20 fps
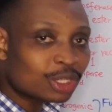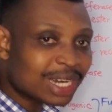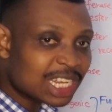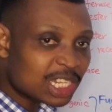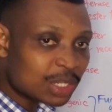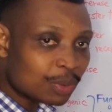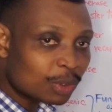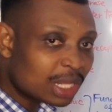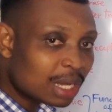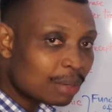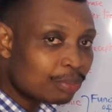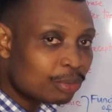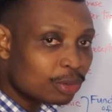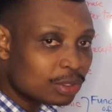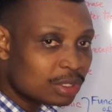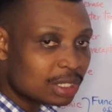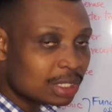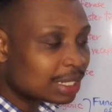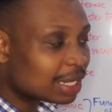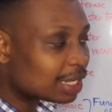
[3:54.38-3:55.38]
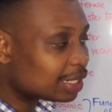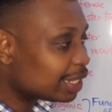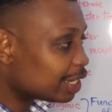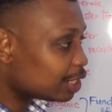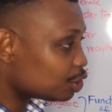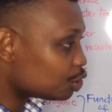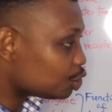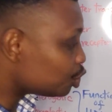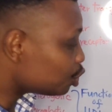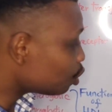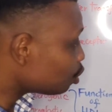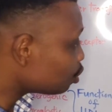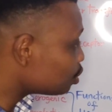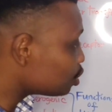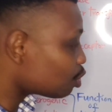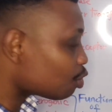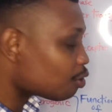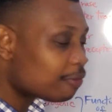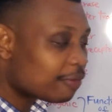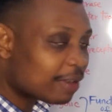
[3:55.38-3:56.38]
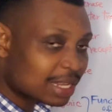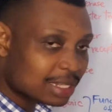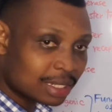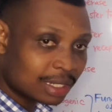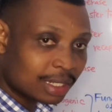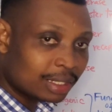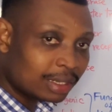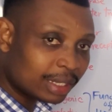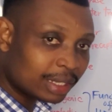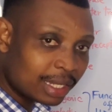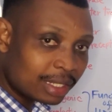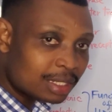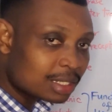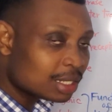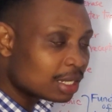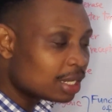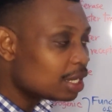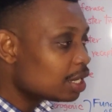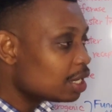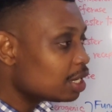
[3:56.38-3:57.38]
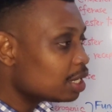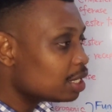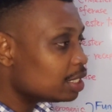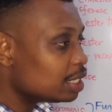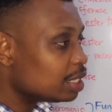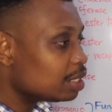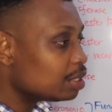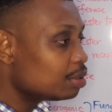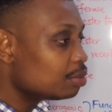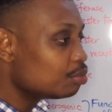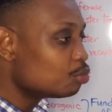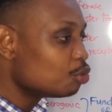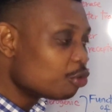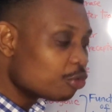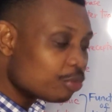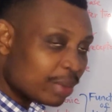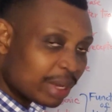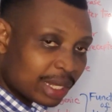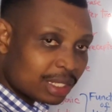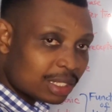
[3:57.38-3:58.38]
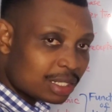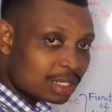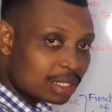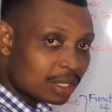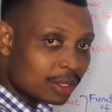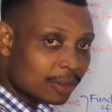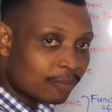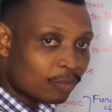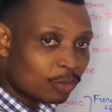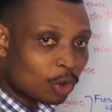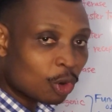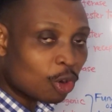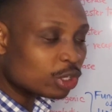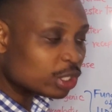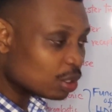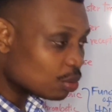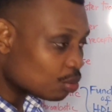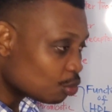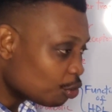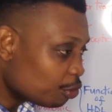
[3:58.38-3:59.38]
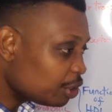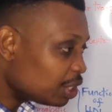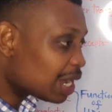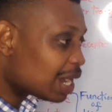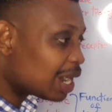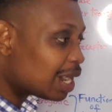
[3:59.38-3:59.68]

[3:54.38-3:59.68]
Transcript: transporter protein that ensures or facilitates the movement or the moving